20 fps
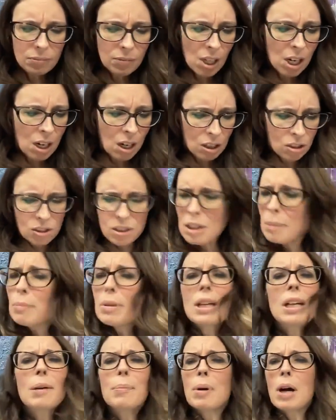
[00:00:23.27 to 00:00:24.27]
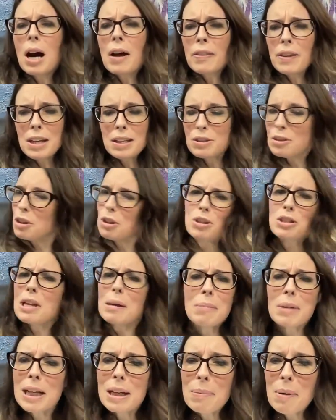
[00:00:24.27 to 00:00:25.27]
are stumbling upon this, you're
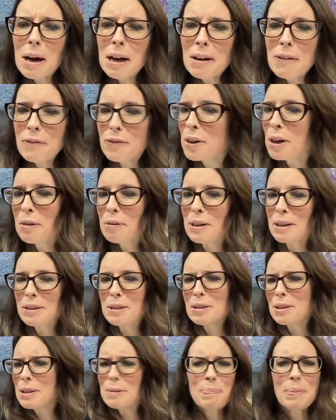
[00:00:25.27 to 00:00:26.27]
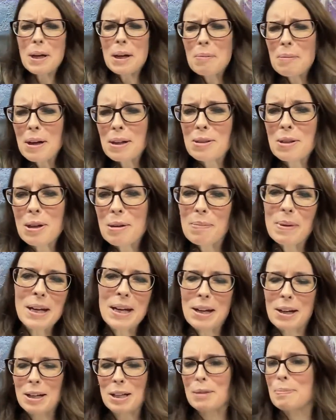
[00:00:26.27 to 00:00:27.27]
stumbling upon it for a reason. Spirit wants you to
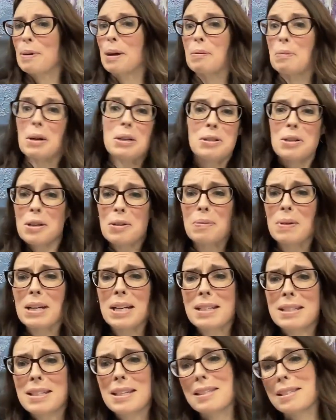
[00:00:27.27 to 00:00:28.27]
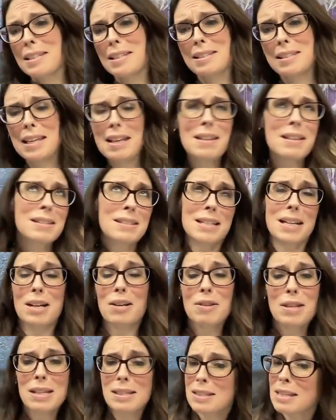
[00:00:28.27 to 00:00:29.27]
be here. Spirit wants you to witness this, to see this, to
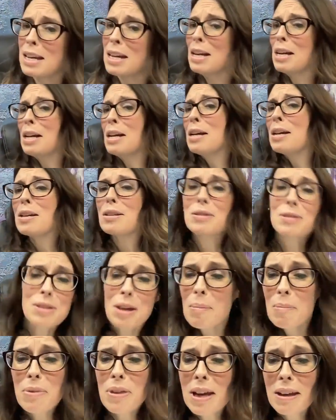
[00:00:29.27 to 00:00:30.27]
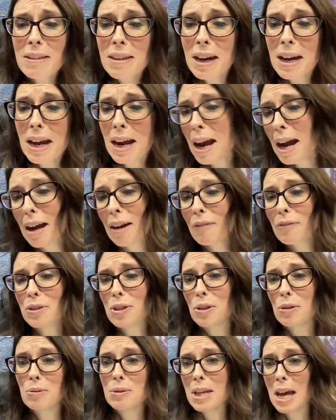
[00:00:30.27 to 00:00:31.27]
hear this. Something that I have
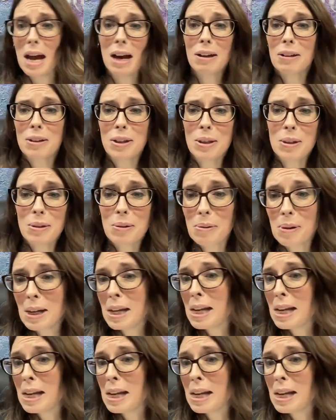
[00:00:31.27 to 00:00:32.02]
to tell you,